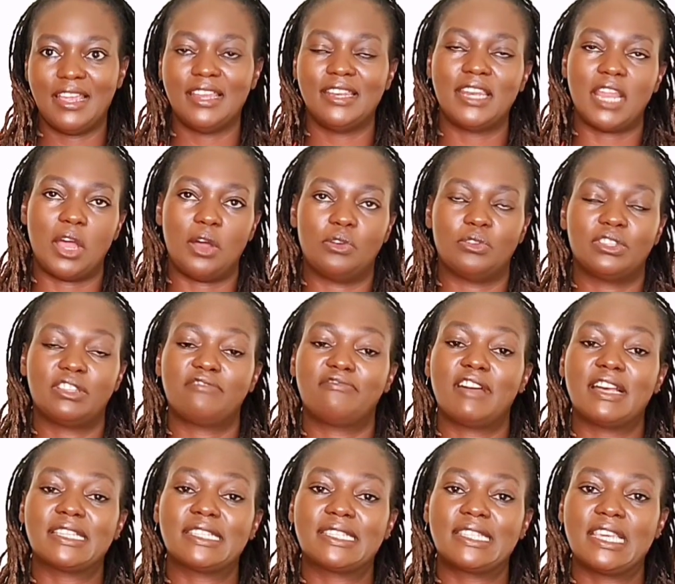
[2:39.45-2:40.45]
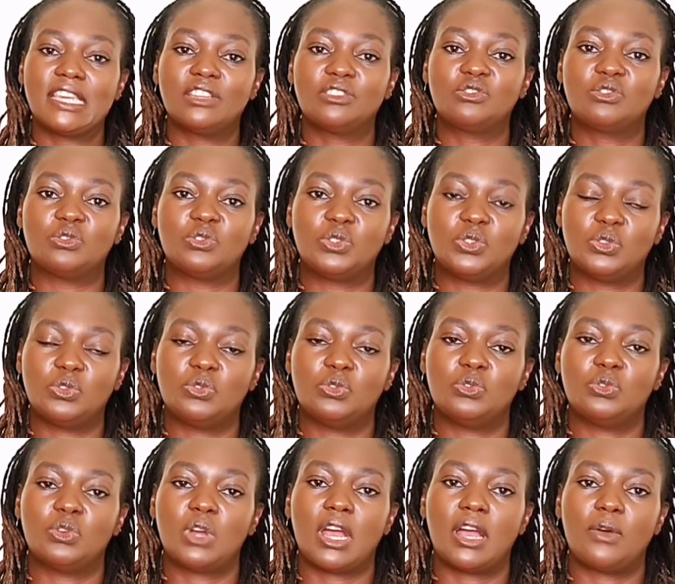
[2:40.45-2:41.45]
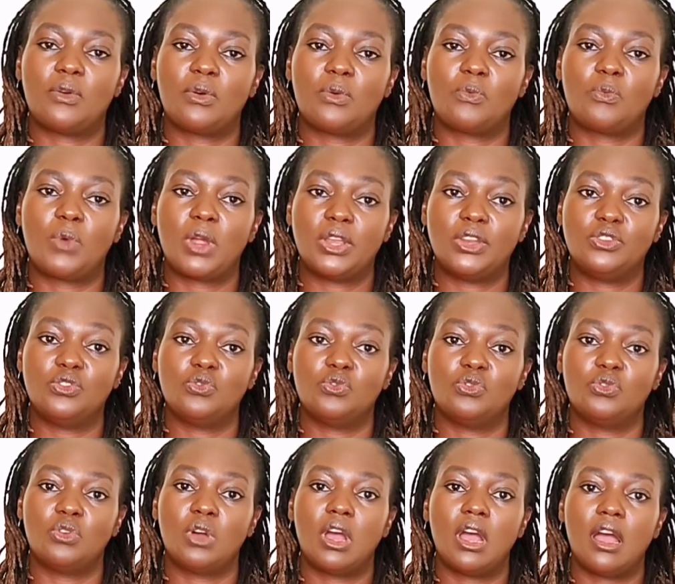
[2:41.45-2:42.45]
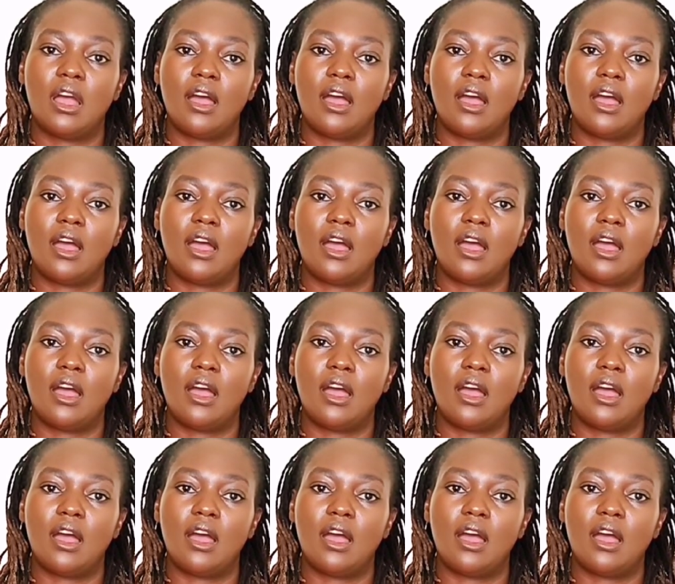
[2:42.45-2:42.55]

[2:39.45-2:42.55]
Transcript: Now, the first thing to do when you